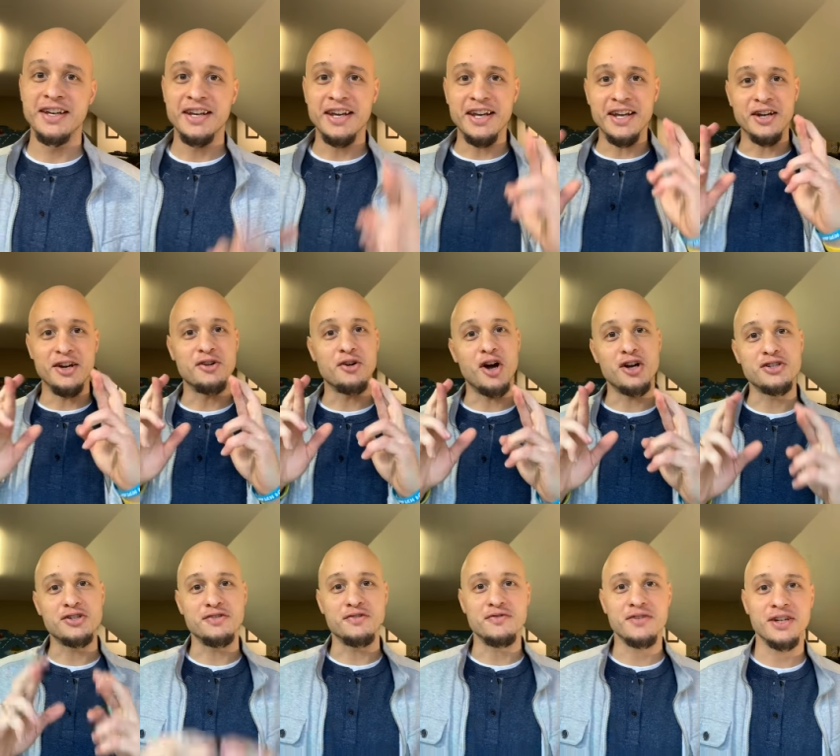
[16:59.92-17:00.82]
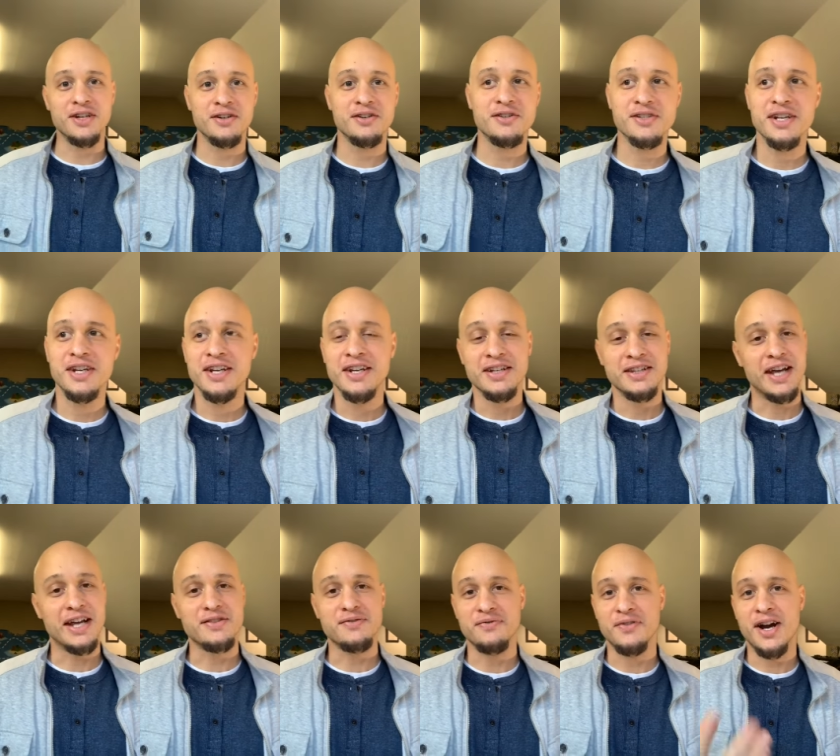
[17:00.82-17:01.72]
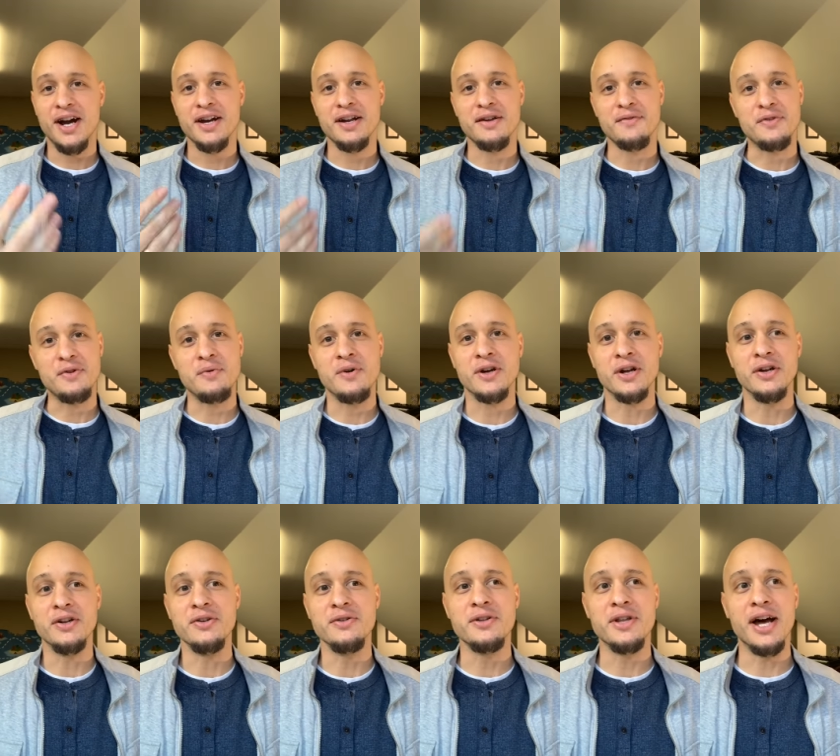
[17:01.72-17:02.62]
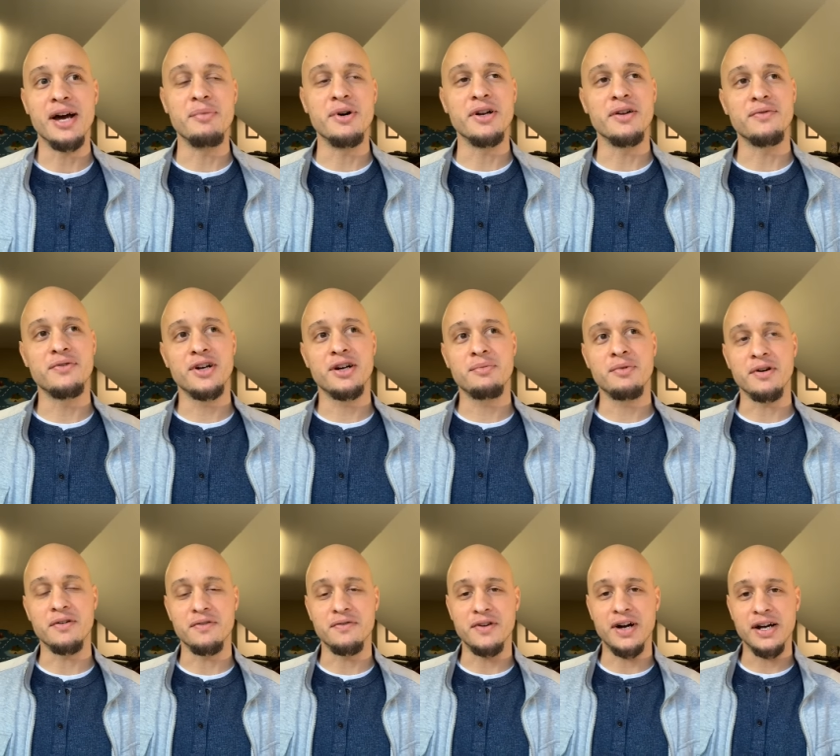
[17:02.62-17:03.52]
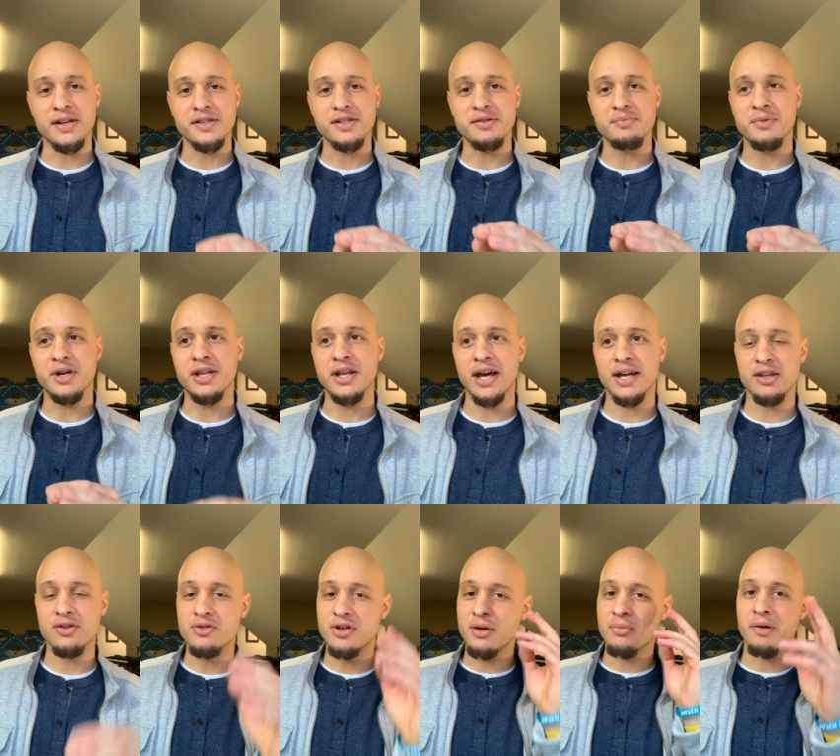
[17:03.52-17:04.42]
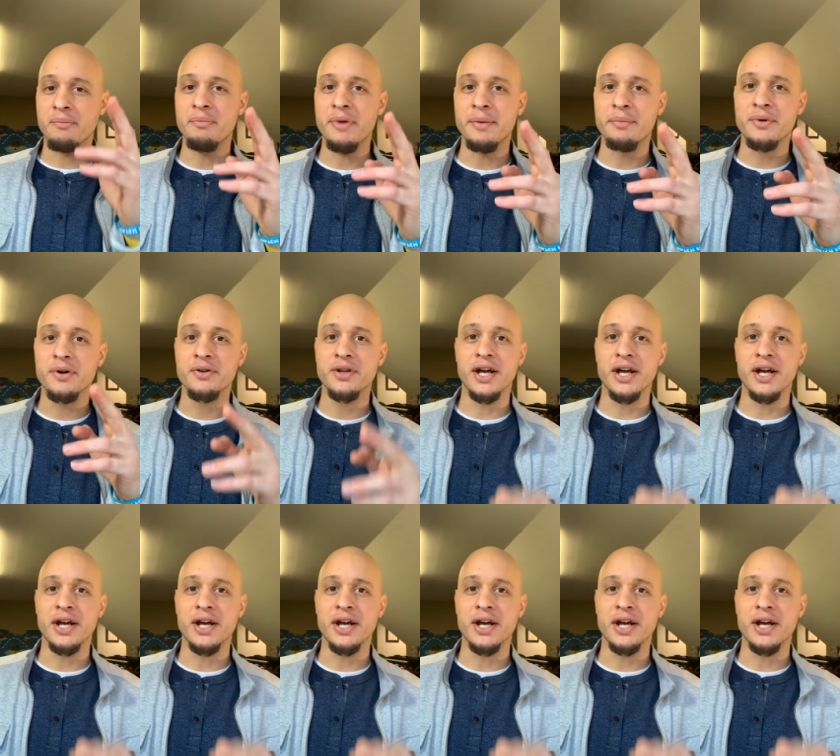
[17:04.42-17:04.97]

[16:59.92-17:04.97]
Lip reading: and cross your fingers, that's fine if you want to do that. But if you're able to find somebody that you could remember,